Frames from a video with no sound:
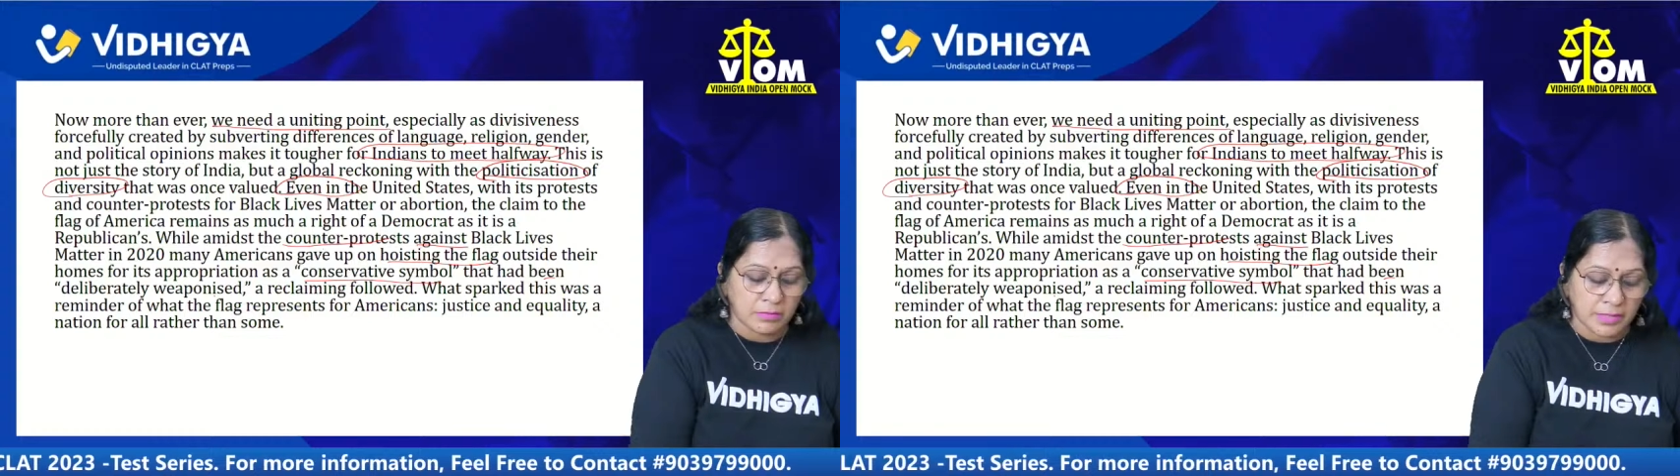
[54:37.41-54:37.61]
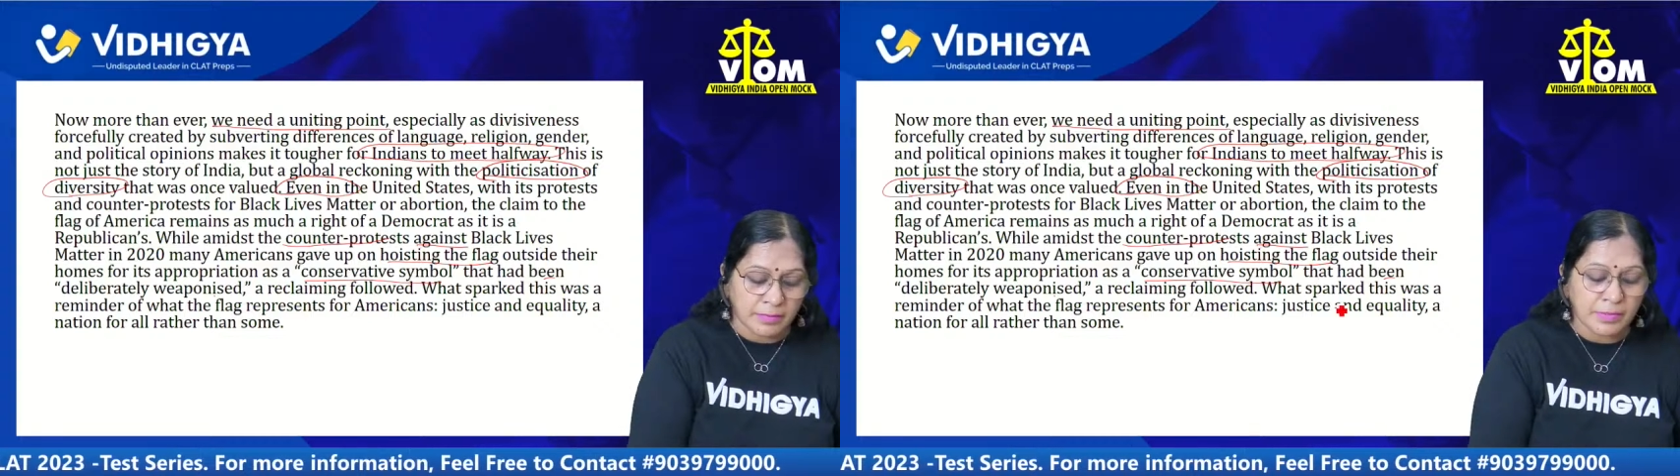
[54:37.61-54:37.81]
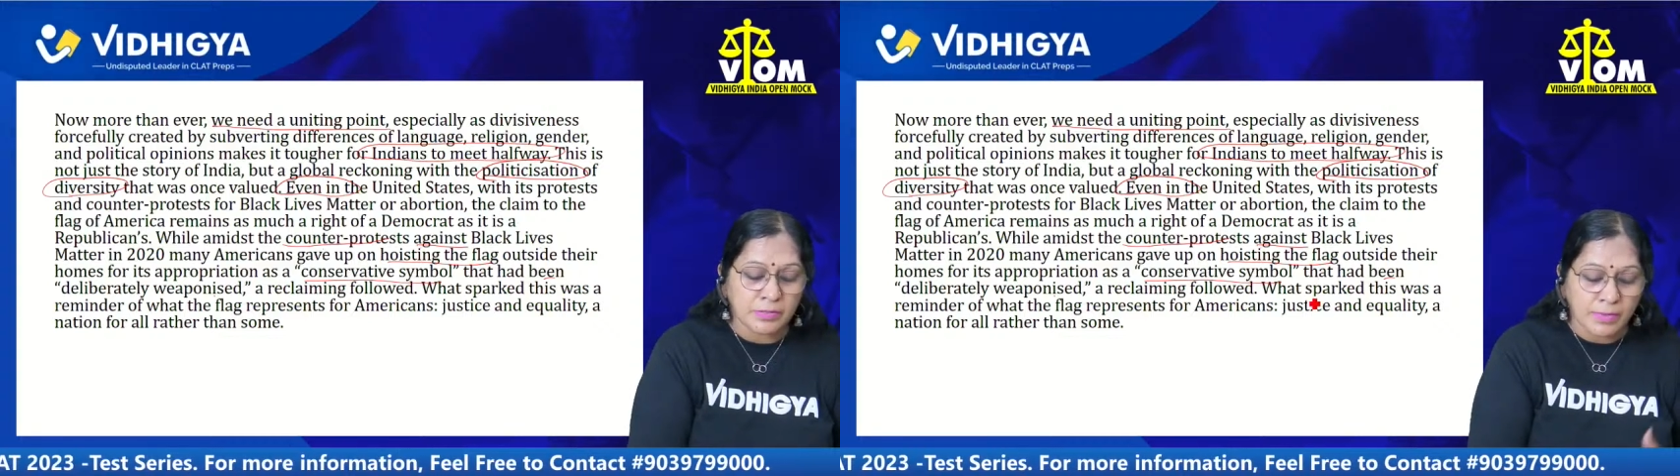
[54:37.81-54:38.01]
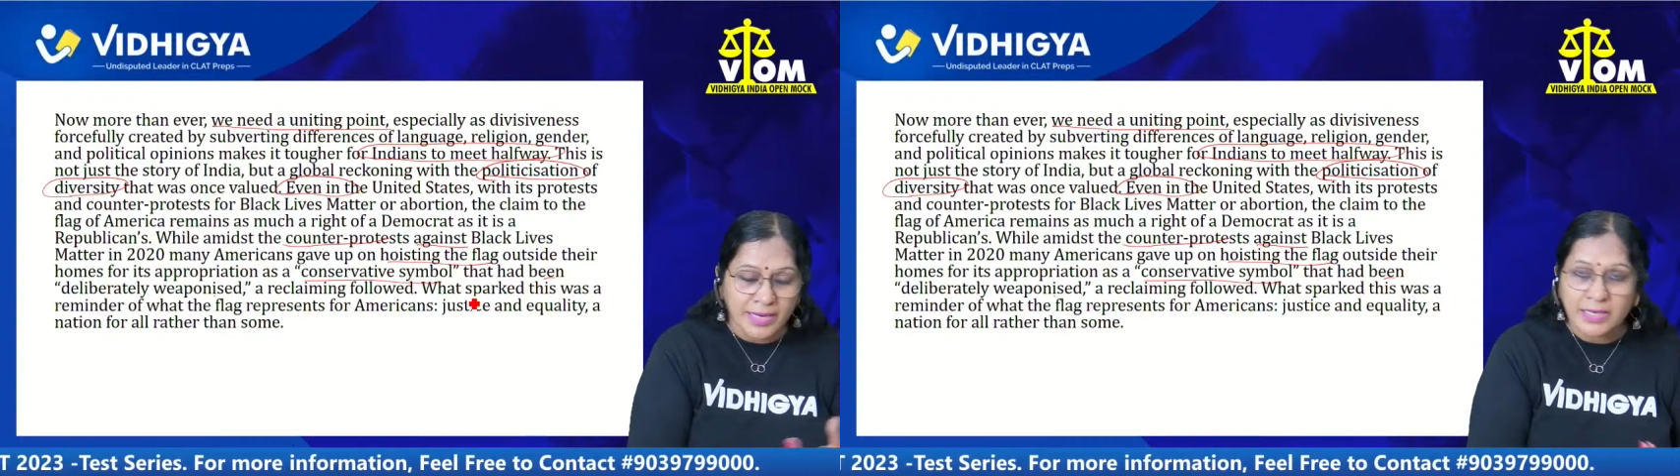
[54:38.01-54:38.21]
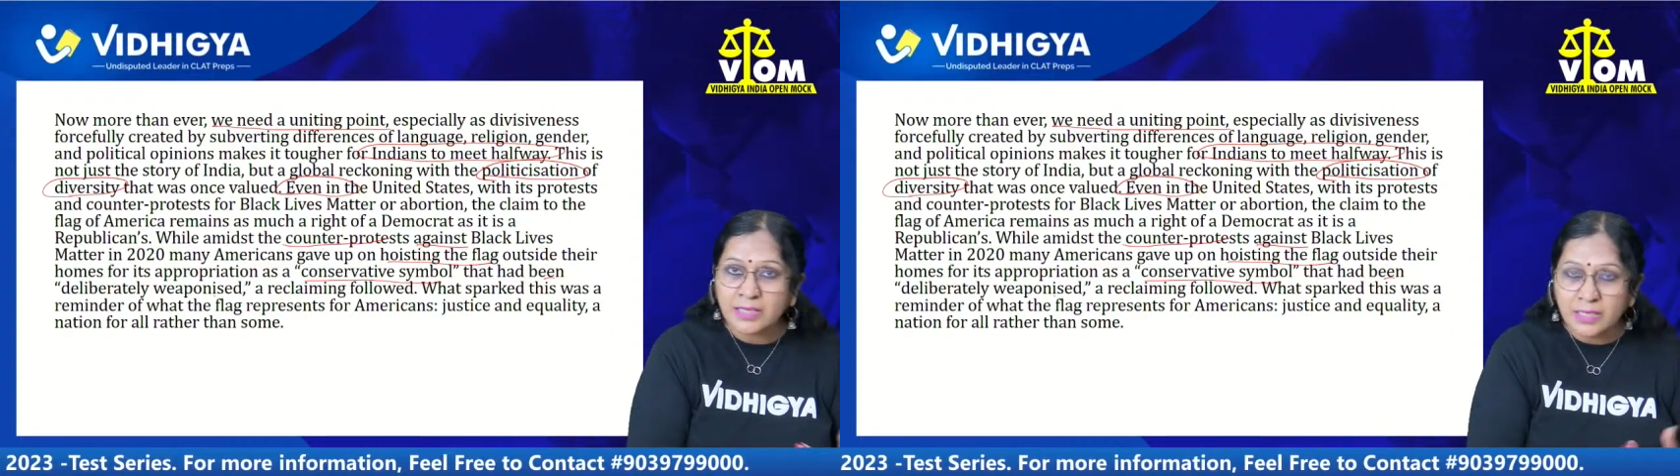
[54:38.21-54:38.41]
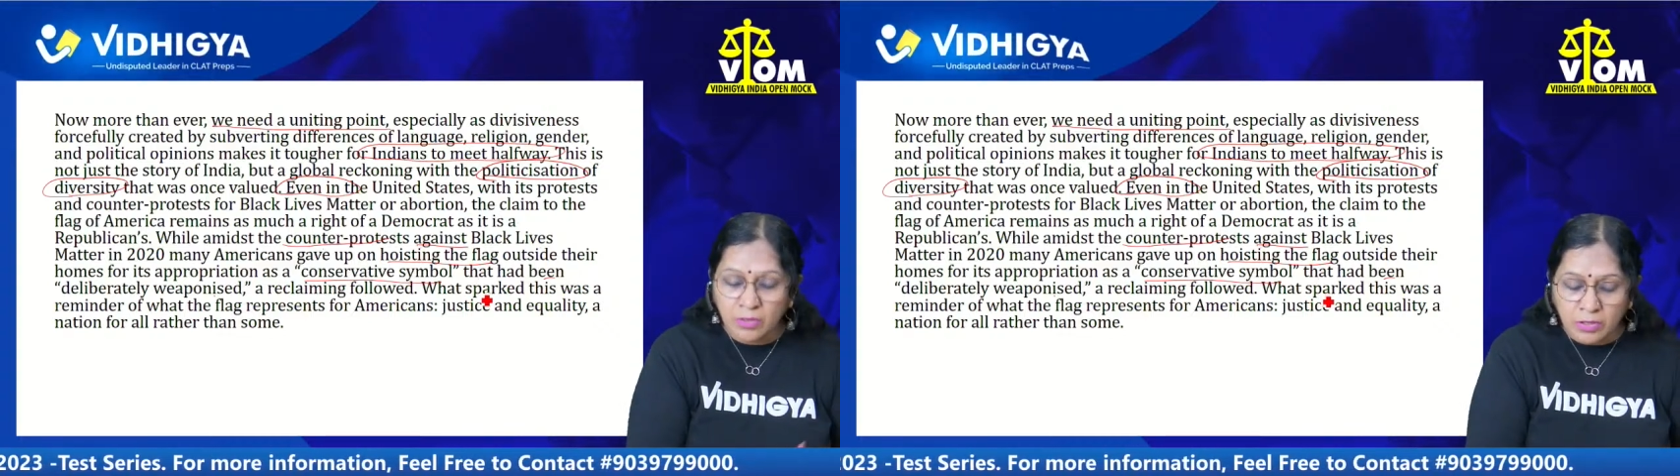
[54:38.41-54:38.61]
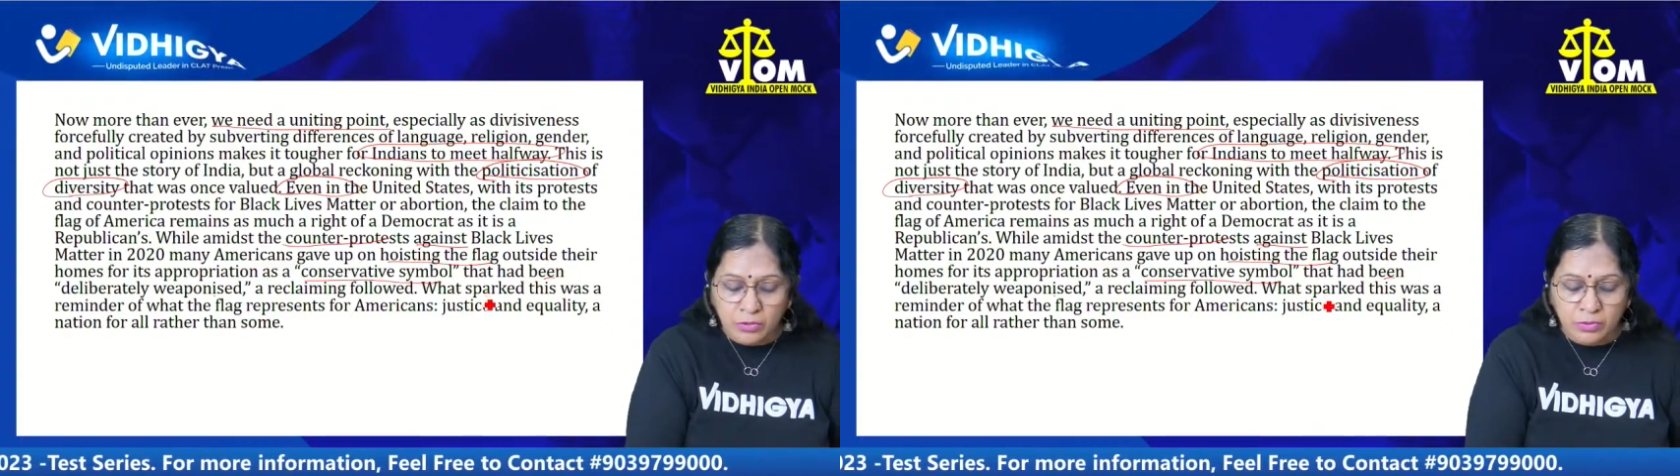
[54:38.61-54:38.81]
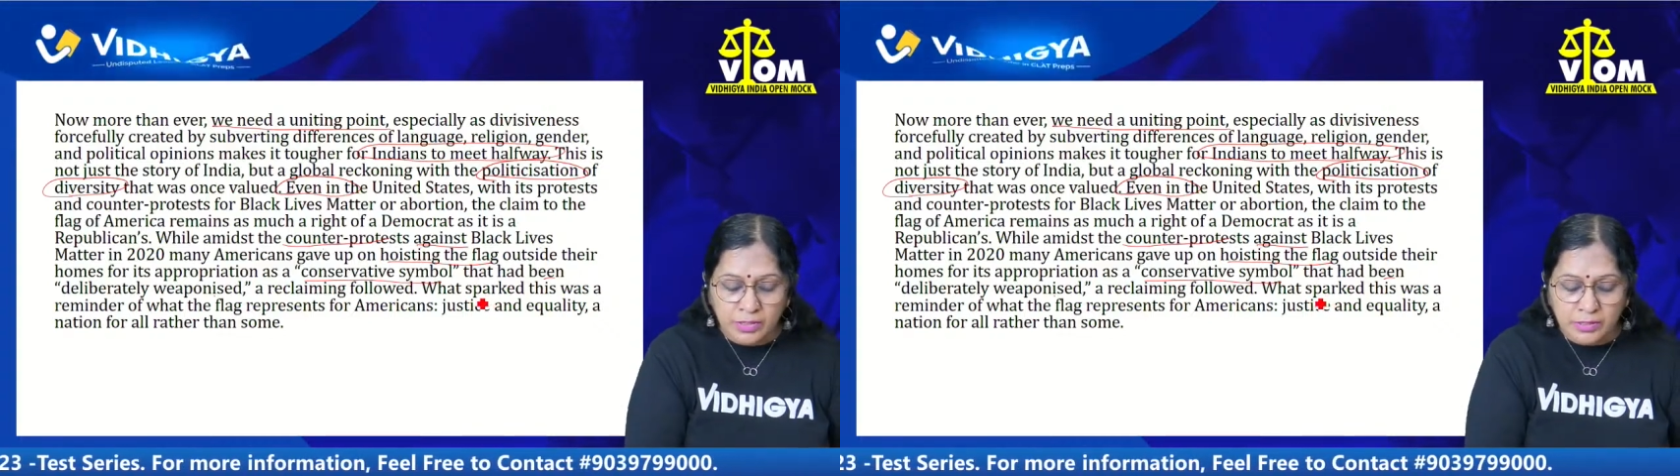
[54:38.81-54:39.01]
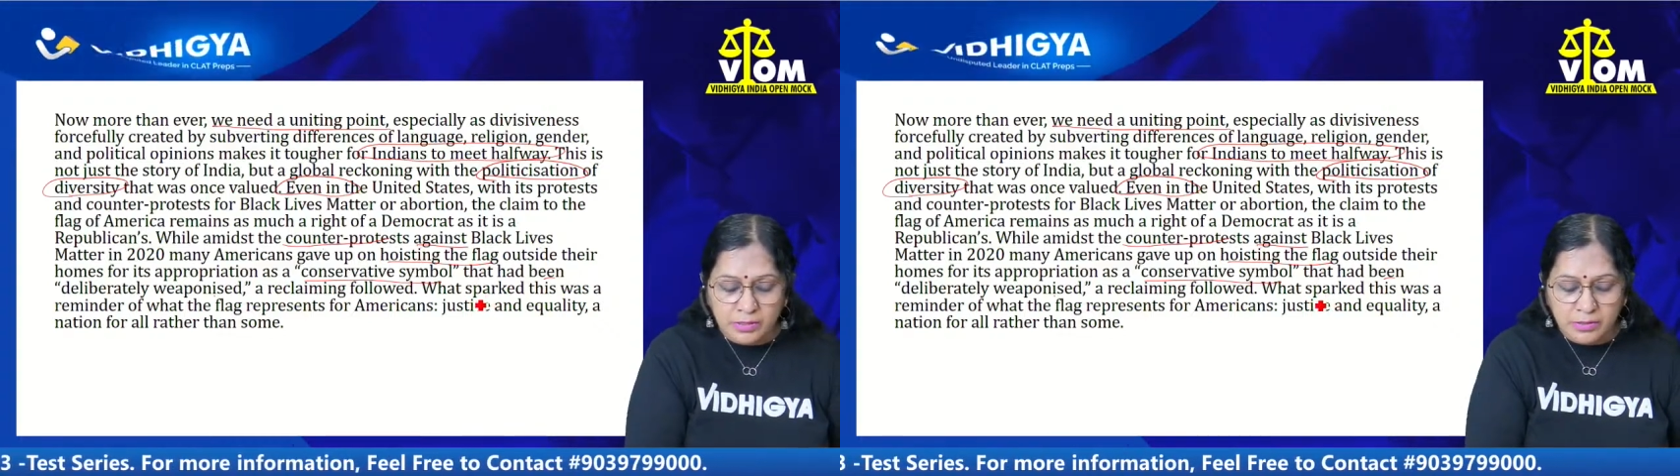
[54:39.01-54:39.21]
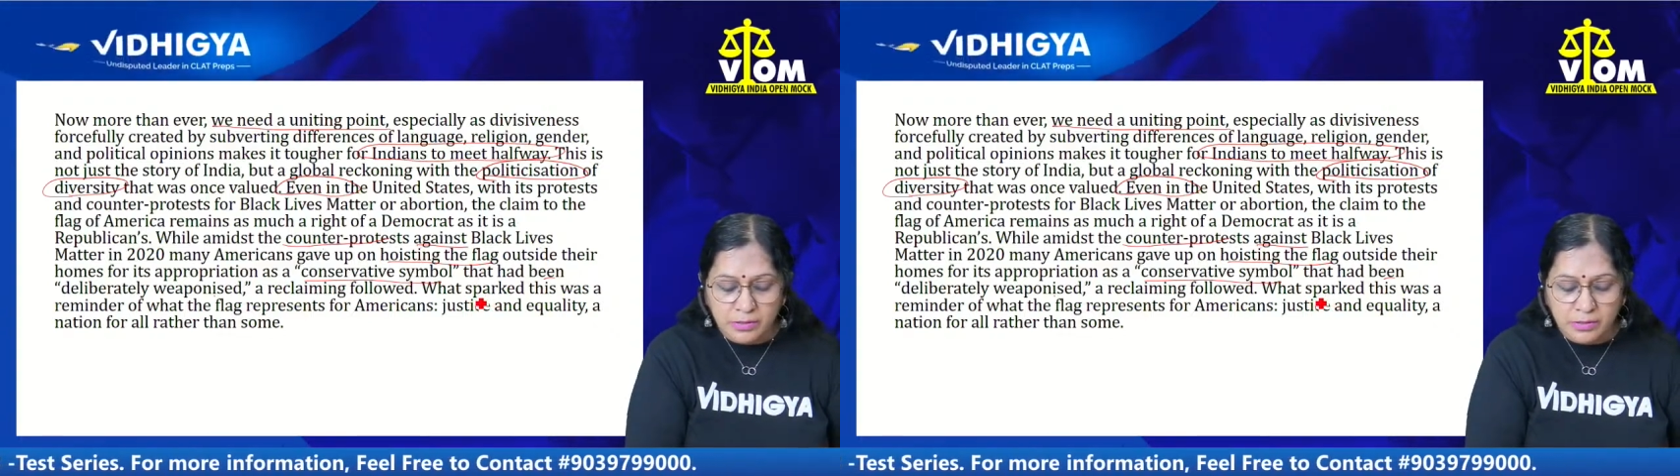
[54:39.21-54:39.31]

That means why did they not do this?